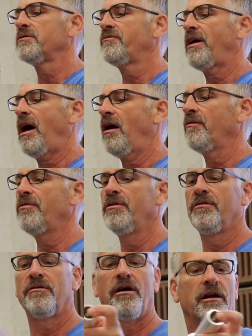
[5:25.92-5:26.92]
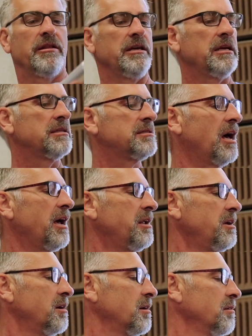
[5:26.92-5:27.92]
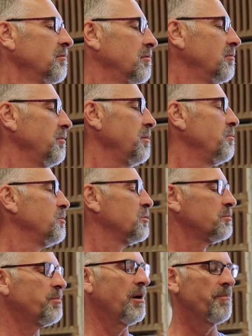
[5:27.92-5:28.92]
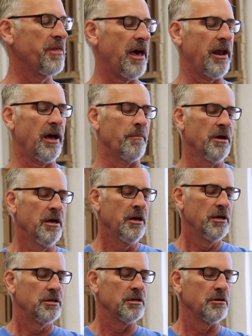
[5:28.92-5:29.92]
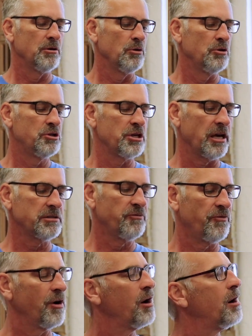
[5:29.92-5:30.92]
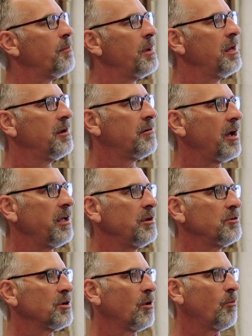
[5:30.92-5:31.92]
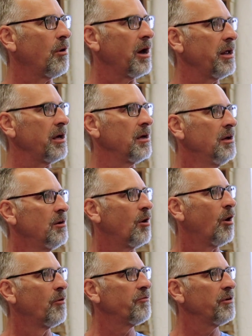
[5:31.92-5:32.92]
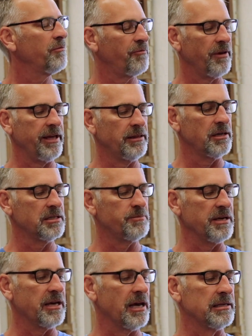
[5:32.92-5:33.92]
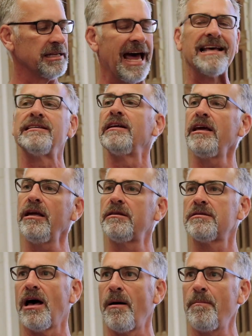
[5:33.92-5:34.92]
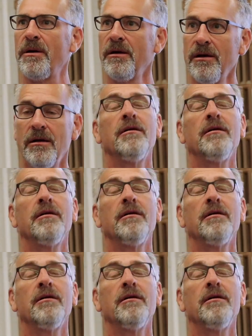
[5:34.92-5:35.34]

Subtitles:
valve right on the inside here. We just pump that up to just firm, right? You don't want to overinflate this because as it heats up,